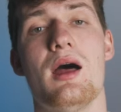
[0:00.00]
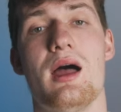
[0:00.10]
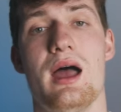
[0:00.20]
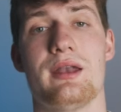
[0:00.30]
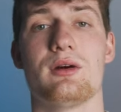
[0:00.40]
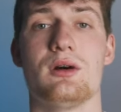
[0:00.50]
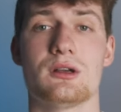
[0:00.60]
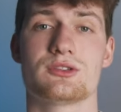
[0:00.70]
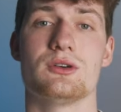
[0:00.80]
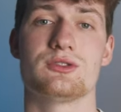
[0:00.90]
And
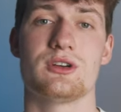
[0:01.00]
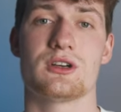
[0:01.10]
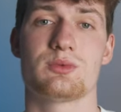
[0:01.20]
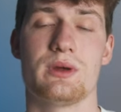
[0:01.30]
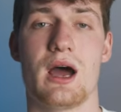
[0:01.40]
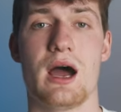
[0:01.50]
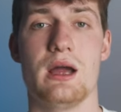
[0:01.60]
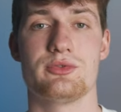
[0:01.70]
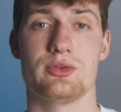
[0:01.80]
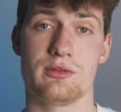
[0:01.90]
also just when I
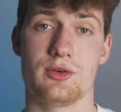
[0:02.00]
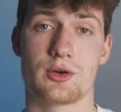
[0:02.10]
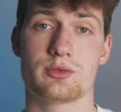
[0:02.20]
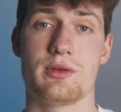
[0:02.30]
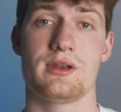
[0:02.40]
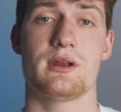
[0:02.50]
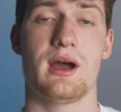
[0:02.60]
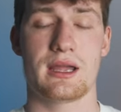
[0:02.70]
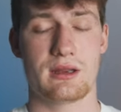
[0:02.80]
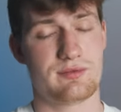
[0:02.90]
am shooting photos with it,
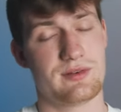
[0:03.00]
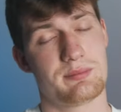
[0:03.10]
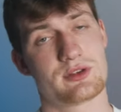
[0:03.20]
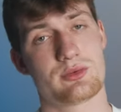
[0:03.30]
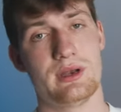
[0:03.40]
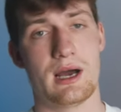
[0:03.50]
I can flip the screen